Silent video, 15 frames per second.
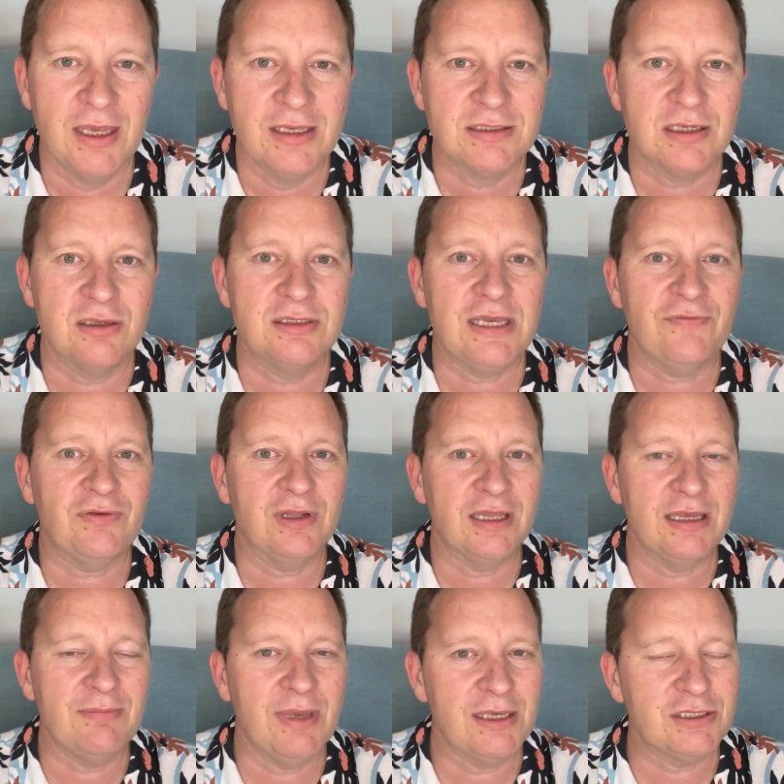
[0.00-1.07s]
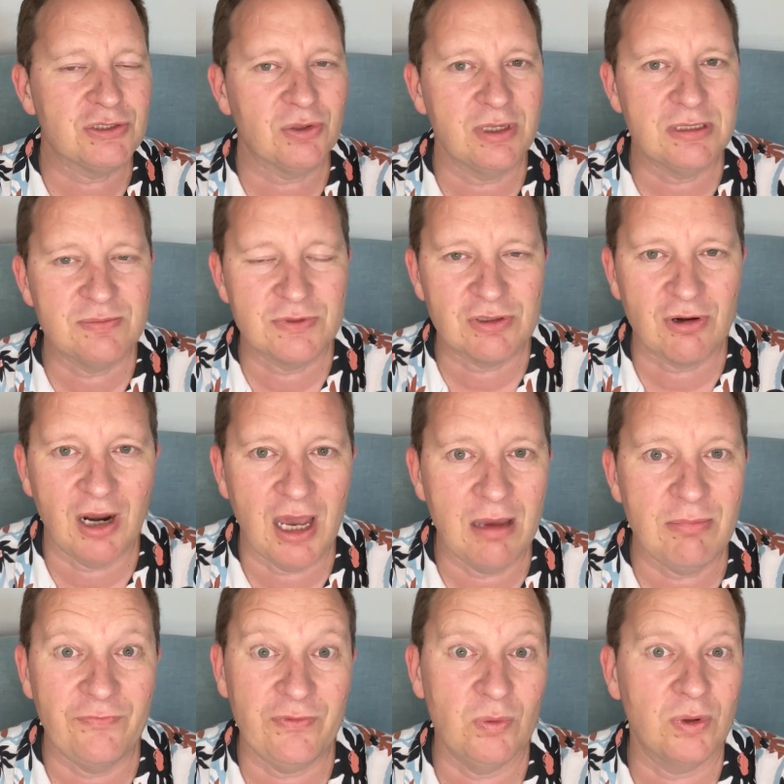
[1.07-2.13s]
So definitely make sure you subscribe
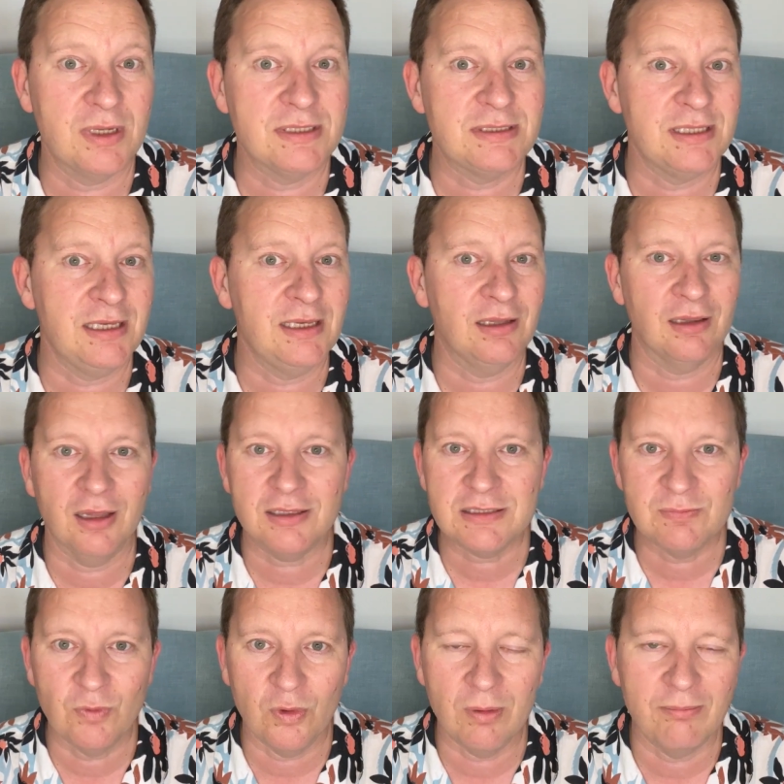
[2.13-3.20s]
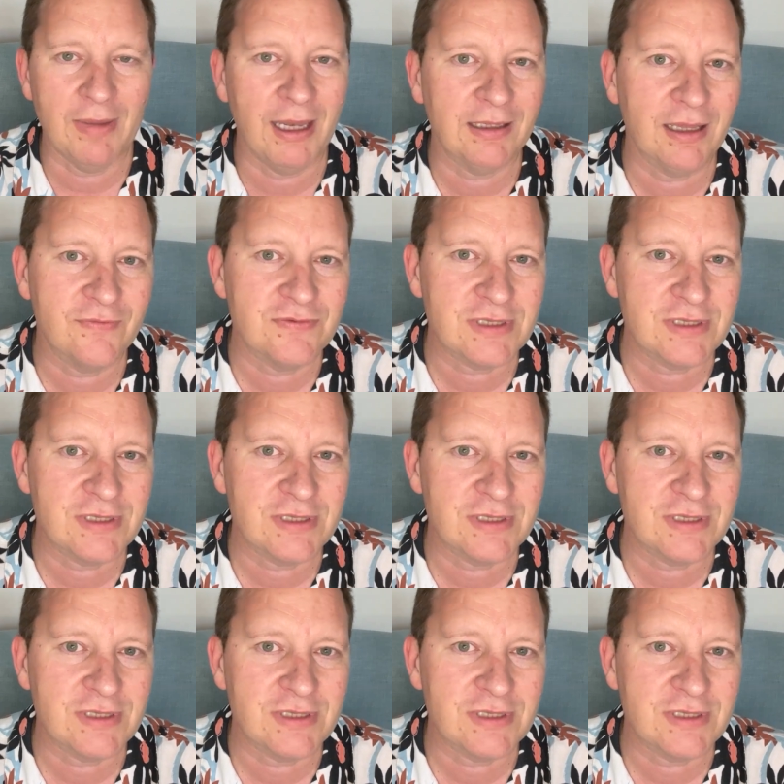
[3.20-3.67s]
if you want to see lots more Matt Loves